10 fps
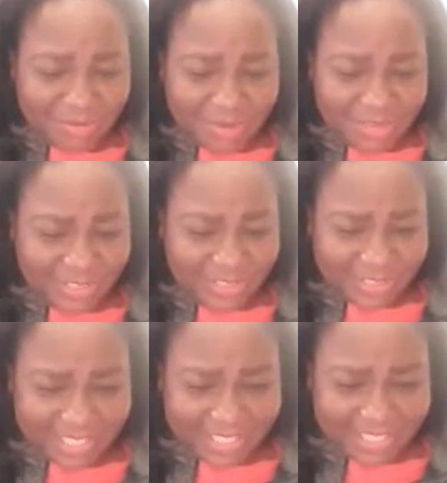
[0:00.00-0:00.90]
very
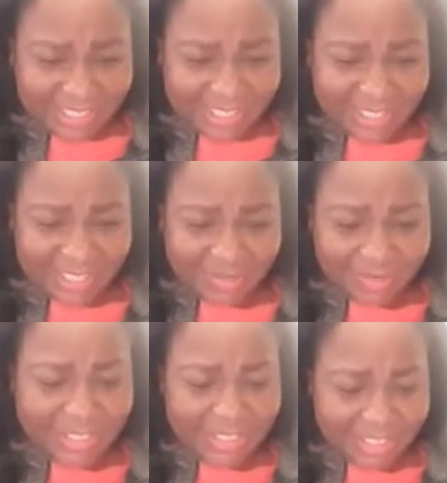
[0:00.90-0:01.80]
interesting,
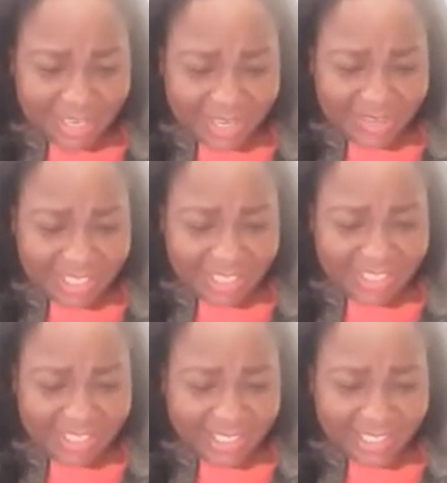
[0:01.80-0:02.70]
which is
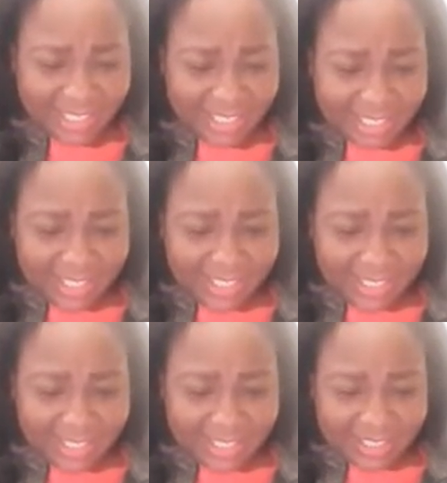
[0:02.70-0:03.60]
actually
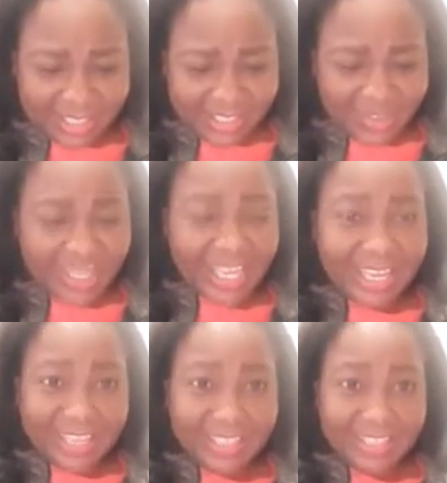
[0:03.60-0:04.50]

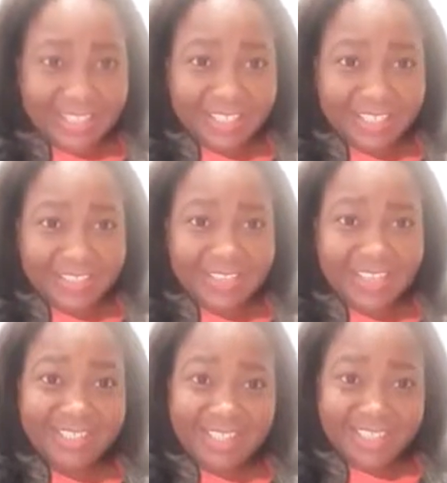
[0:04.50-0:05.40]
today.
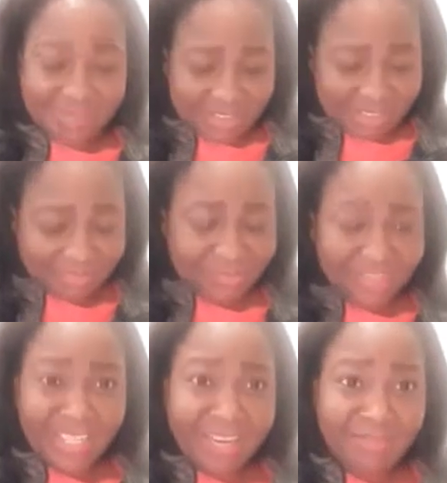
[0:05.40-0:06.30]
Today is the 11th.
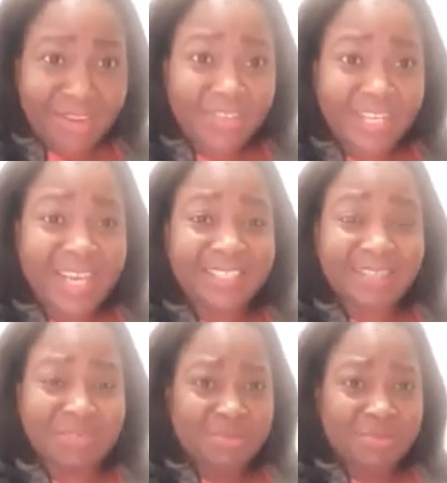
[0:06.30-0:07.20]
And I've actually had
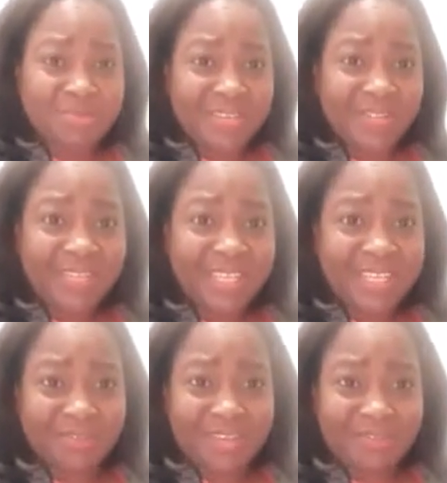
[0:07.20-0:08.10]
some experience today
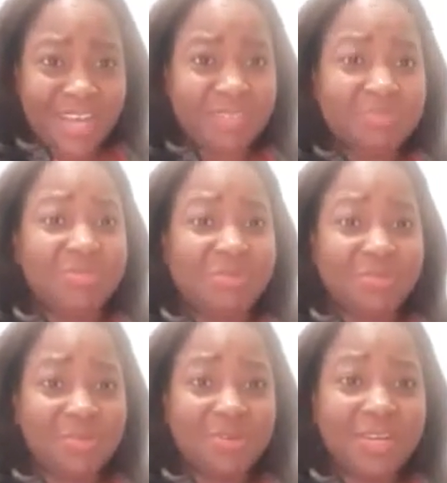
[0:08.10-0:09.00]
that I've never had
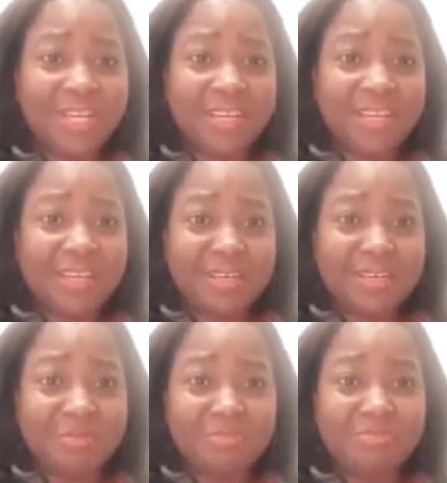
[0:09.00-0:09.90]
before.
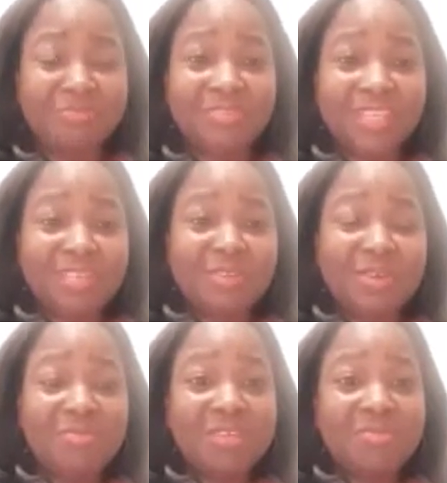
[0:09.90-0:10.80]

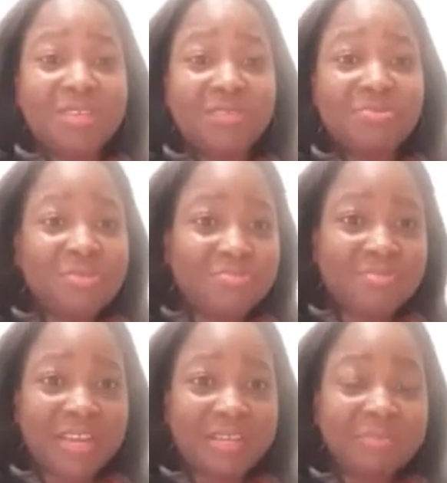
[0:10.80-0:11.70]
Normally, we
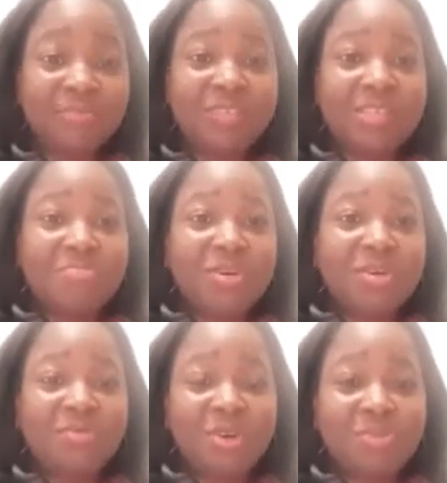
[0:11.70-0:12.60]
pray, men
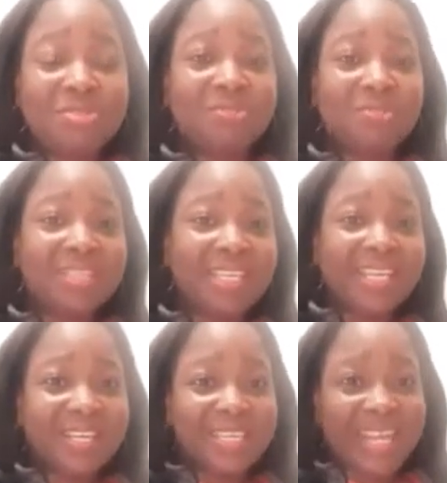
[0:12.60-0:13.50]
of God pray for us. They
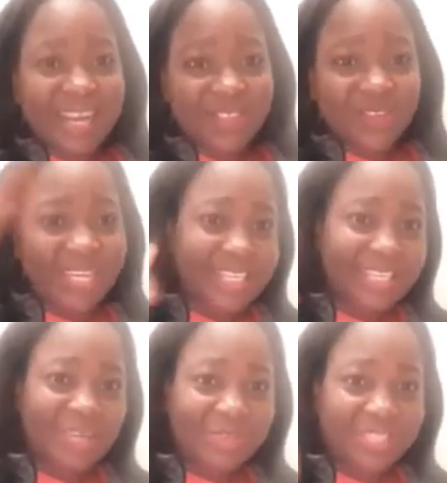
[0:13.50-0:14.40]
lay their hands on
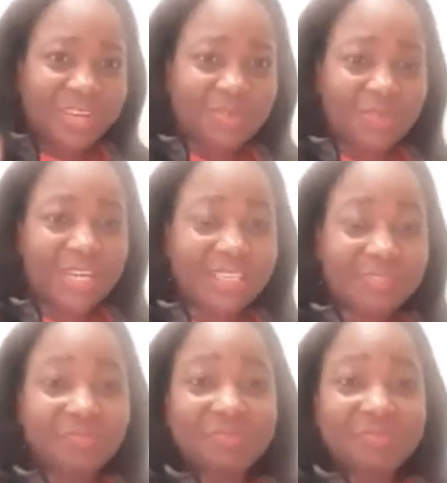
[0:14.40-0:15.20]
us and we start falling.